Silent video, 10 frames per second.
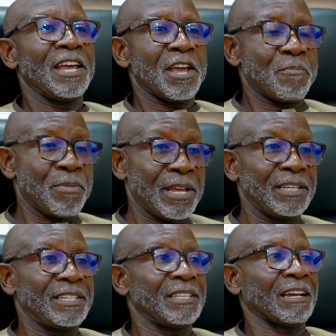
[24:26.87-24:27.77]
it
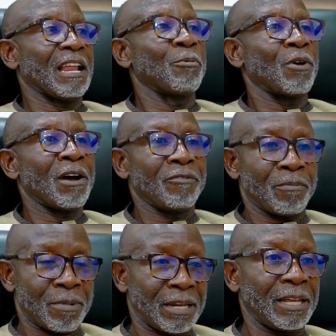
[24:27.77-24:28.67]
means the club will have the
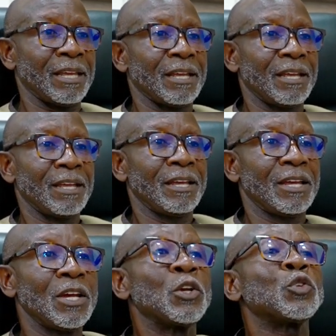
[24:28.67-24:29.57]
money
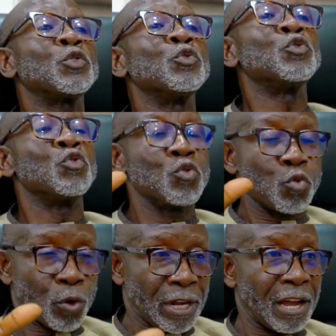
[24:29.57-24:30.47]
to do
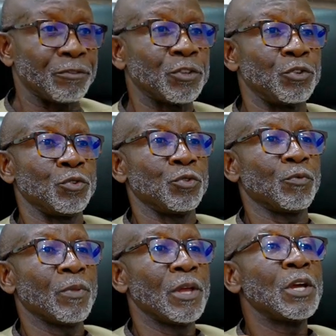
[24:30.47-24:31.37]
what they have to do,
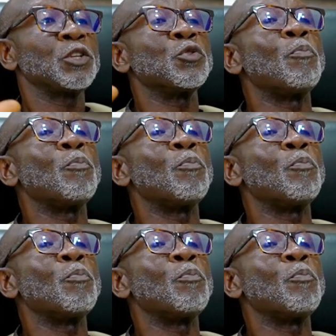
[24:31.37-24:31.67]
to